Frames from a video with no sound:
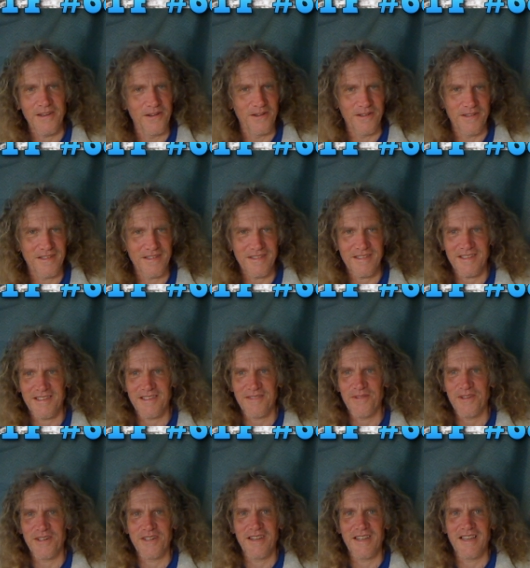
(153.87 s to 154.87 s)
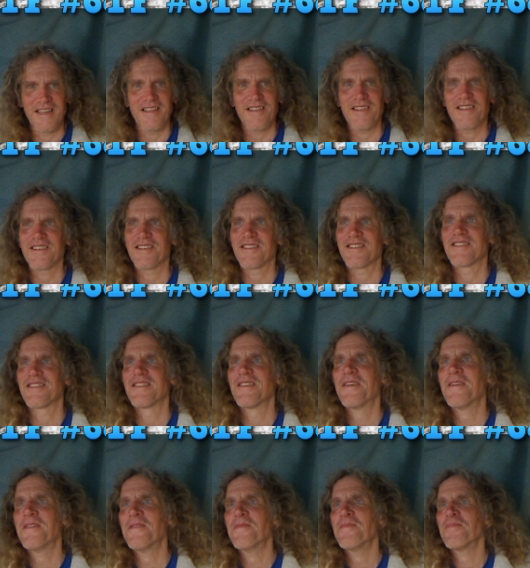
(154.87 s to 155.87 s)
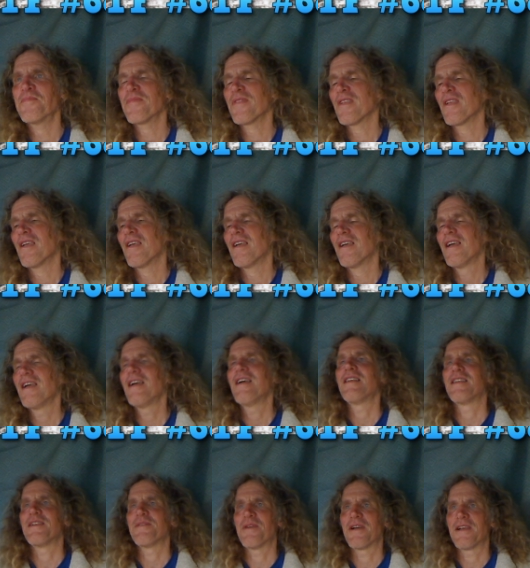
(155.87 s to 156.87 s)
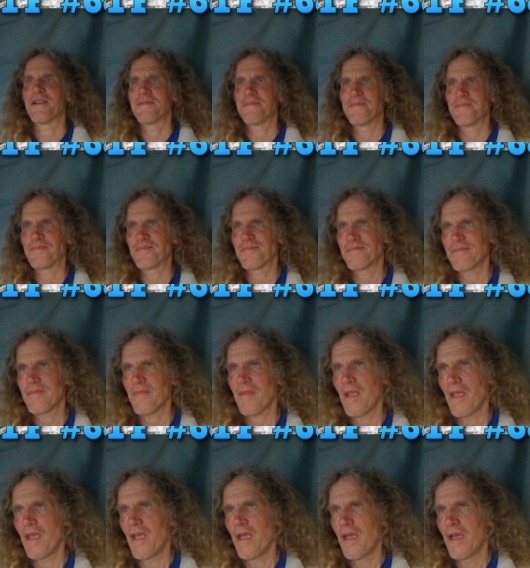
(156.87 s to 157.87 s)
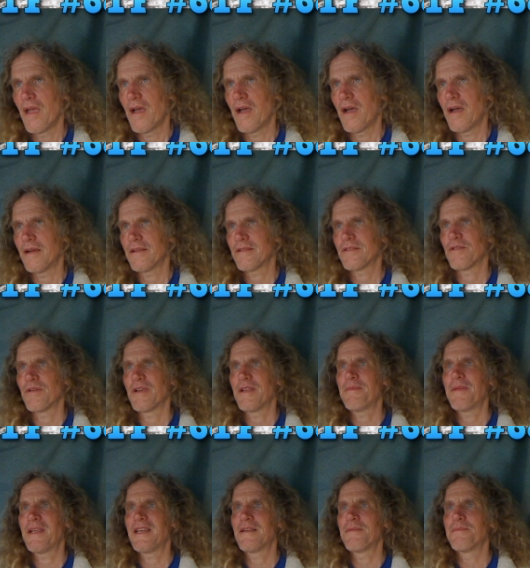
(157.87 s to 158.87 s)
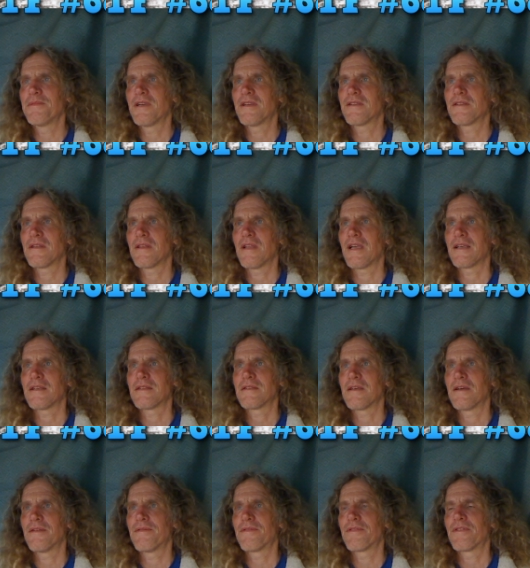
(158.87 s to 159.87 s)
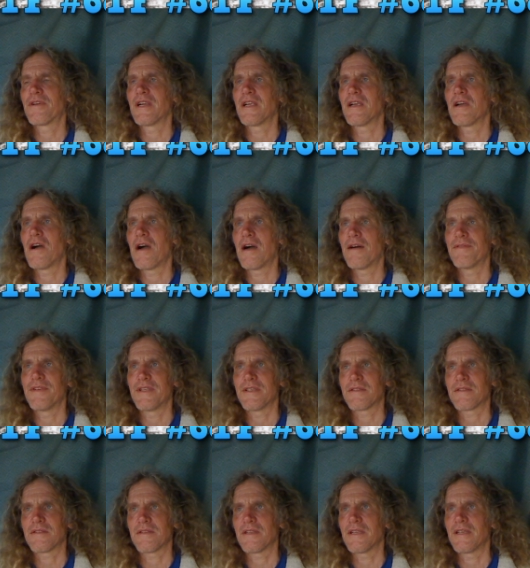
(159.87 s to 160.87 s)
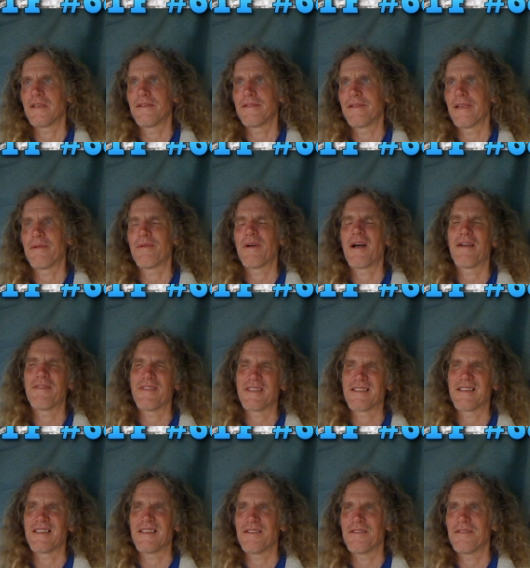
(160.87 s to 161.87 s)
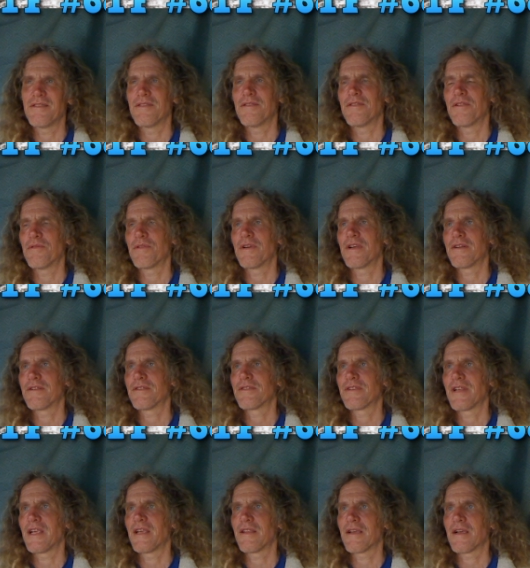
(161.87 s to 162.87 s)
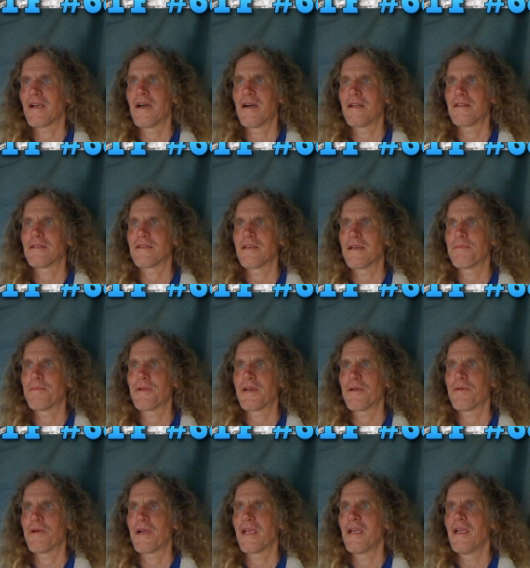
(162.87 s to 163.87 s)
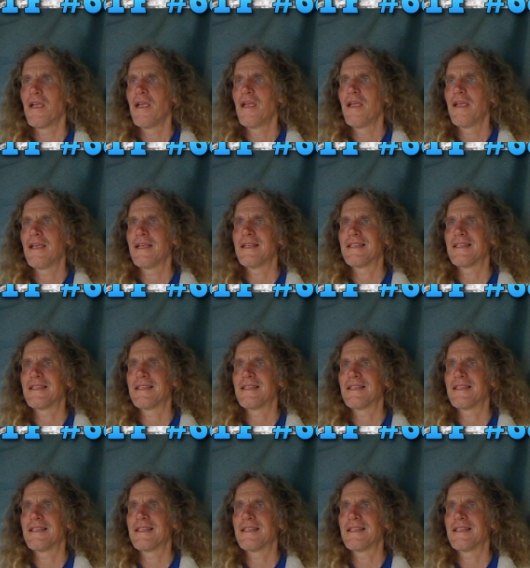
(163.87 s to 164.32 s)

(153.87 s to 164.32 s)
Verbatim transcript: you know, it's just ridiculous. Anyway. Uh, so Inmendham doesn't like suffering, obviously. You know, obviously you don't understand the concept, but anyway,